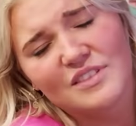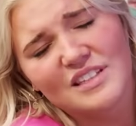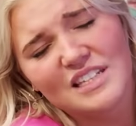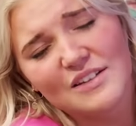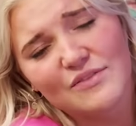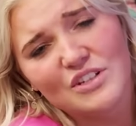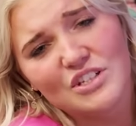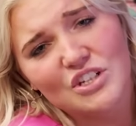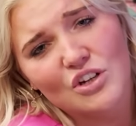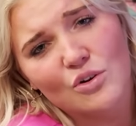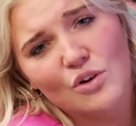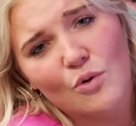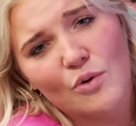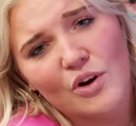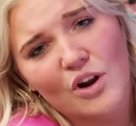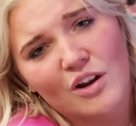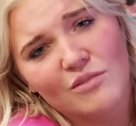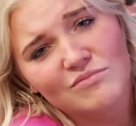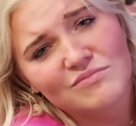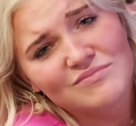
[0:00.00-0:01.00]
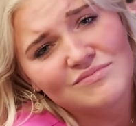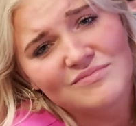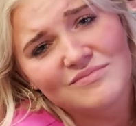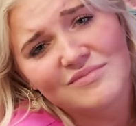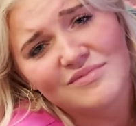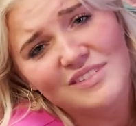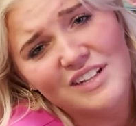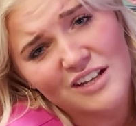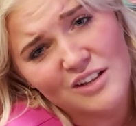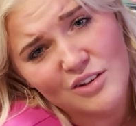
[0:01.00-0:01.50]
T V show going on,
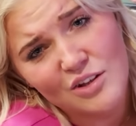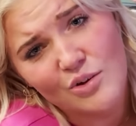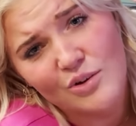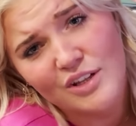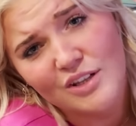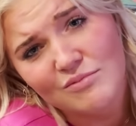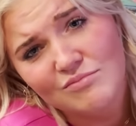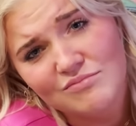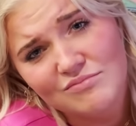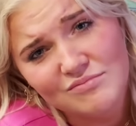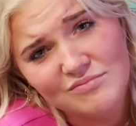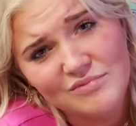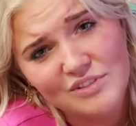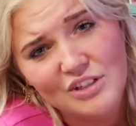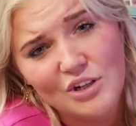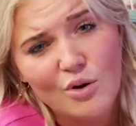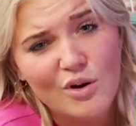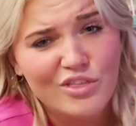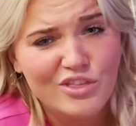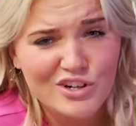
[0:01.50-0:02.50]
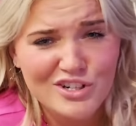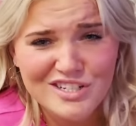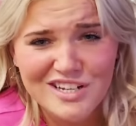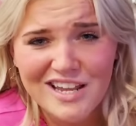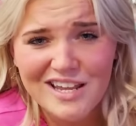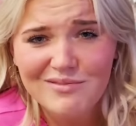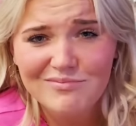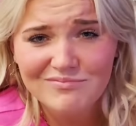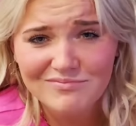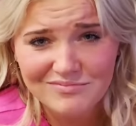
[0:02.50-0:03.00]
Nickelodeon, you know, on Thursday.